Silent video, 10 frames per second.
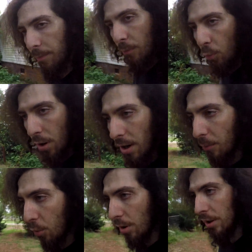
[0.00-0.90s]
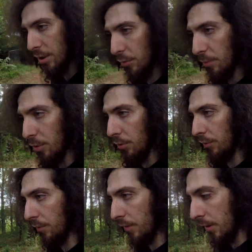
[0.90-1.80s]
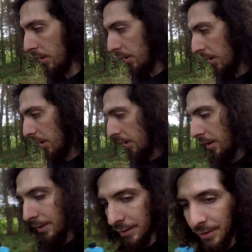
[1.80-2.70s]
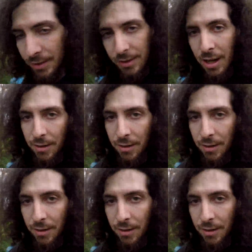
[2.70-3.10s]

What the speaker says: what I'm wanting to remove is the side